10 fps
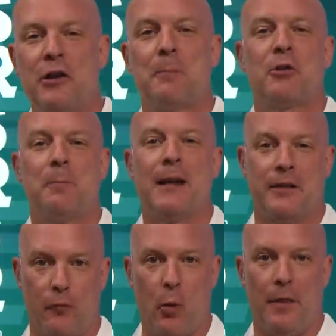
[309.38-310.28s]
into
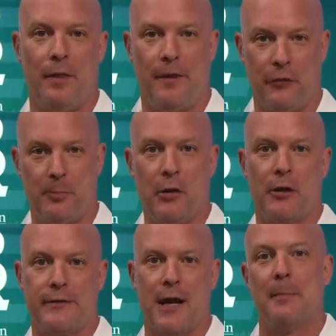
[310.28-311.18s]
perspective what this
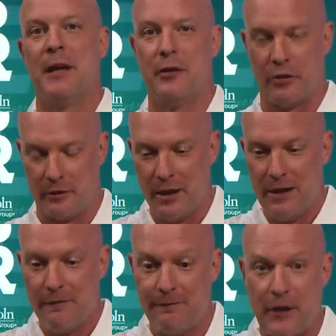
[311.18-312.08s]
period of time means and
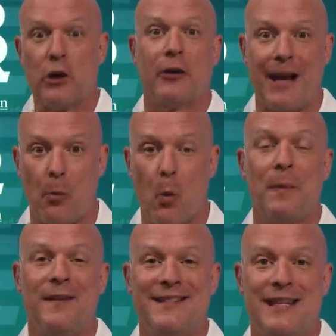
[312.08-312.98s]
figuring out
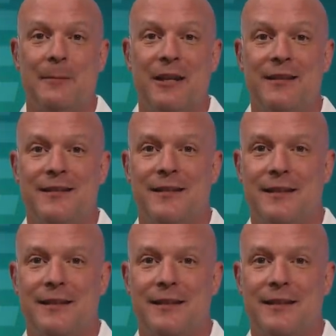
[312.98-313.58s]
what this team is.